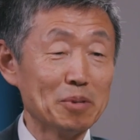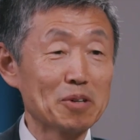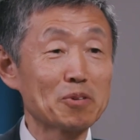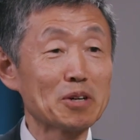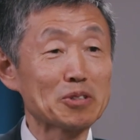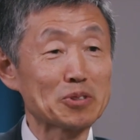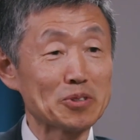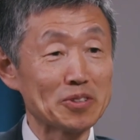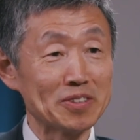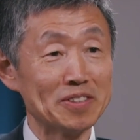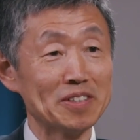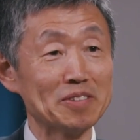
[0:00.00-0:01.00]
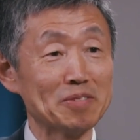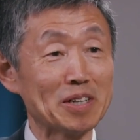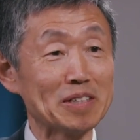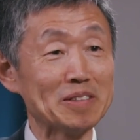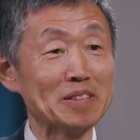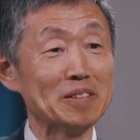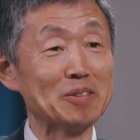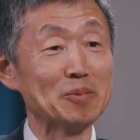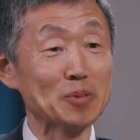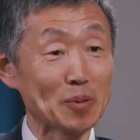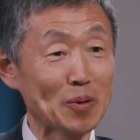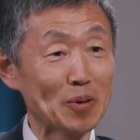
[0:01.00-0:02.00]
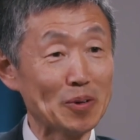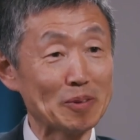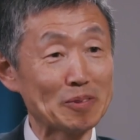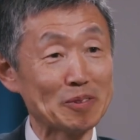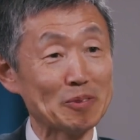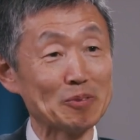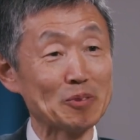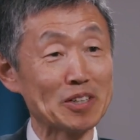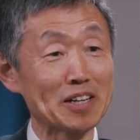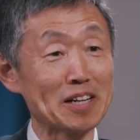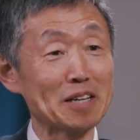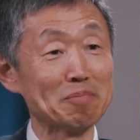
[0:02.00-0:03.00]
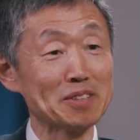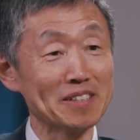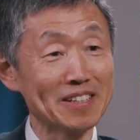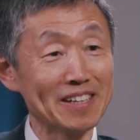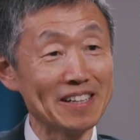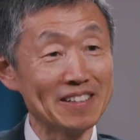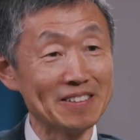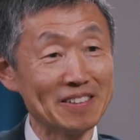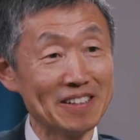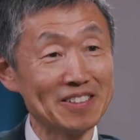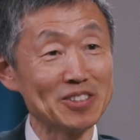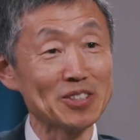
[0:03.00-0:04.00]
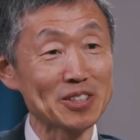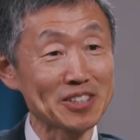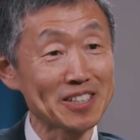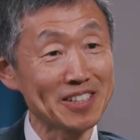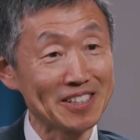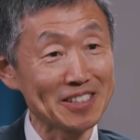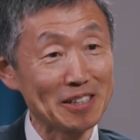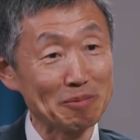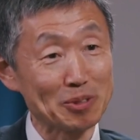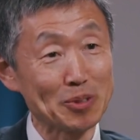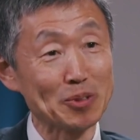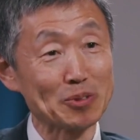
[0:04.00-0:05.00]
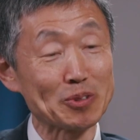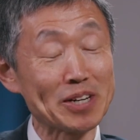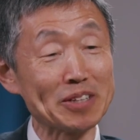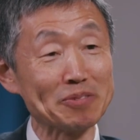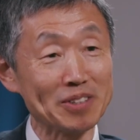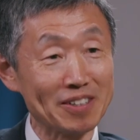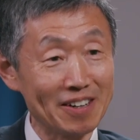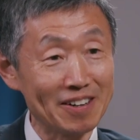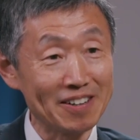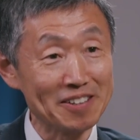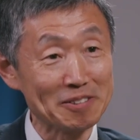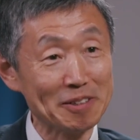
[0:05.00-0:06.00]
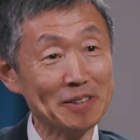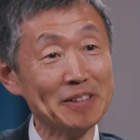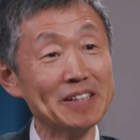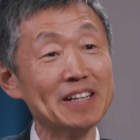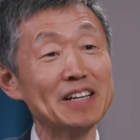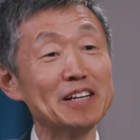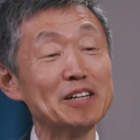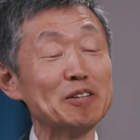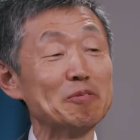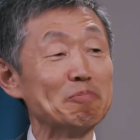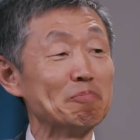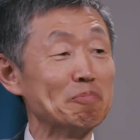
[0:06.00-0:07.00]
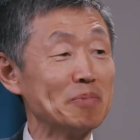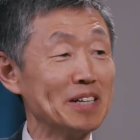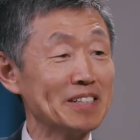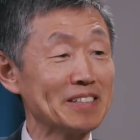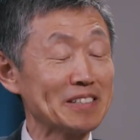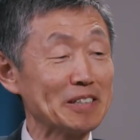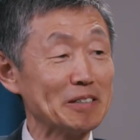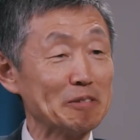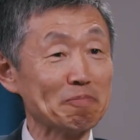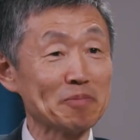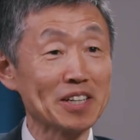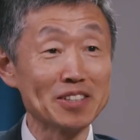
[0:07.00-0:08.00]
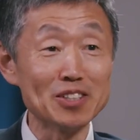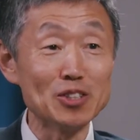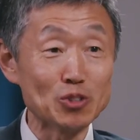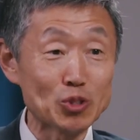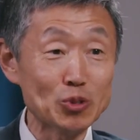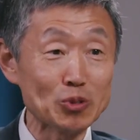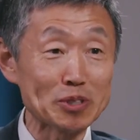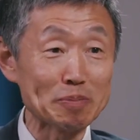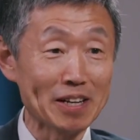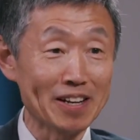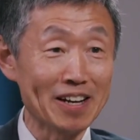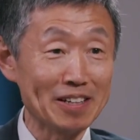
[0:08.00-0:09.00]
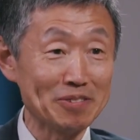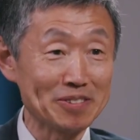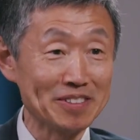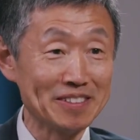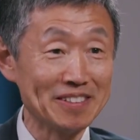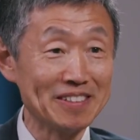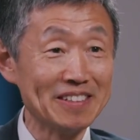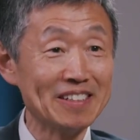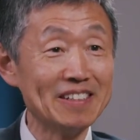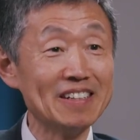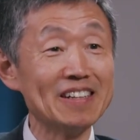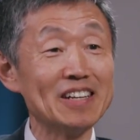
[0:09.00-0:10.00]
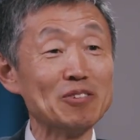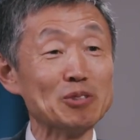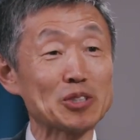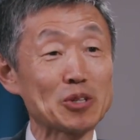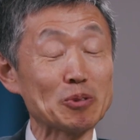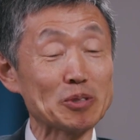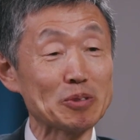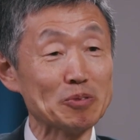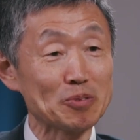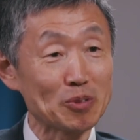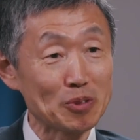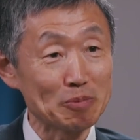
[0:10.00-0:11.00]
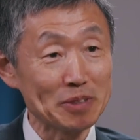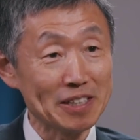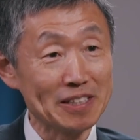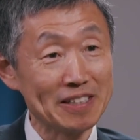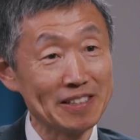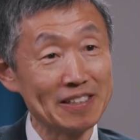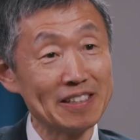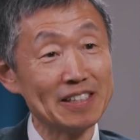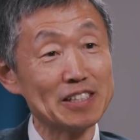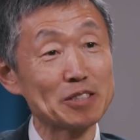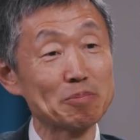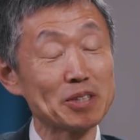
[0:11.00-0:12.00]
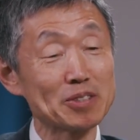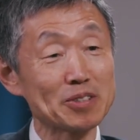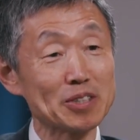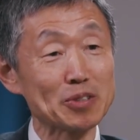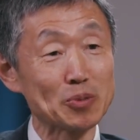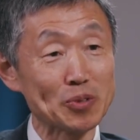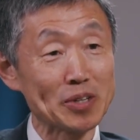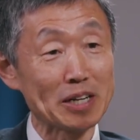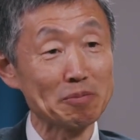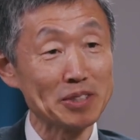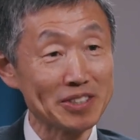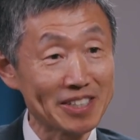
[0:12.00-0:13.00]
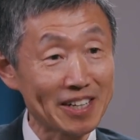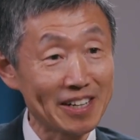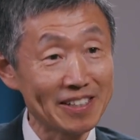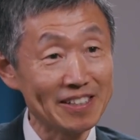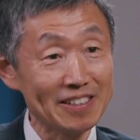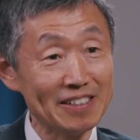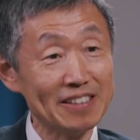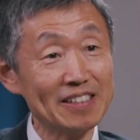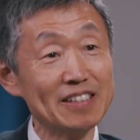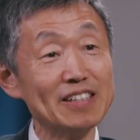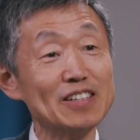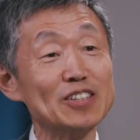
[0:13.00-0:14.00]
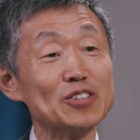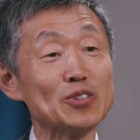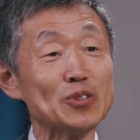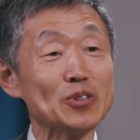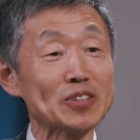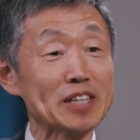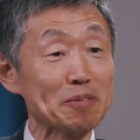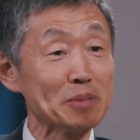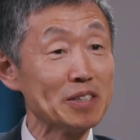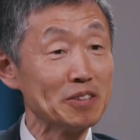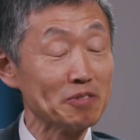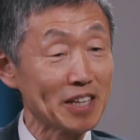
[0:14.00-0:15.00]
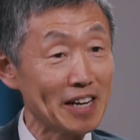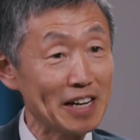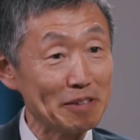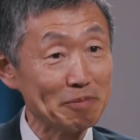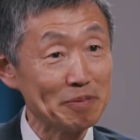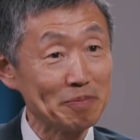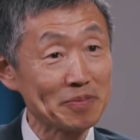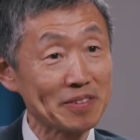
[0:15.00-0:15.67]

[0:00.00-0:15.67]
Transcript: I'm not quite sure if I would call where I am today as a success. I'm still trying very hard. But um, I didn't choose my life, it was chosen for me, especially growing up in China during that period of time.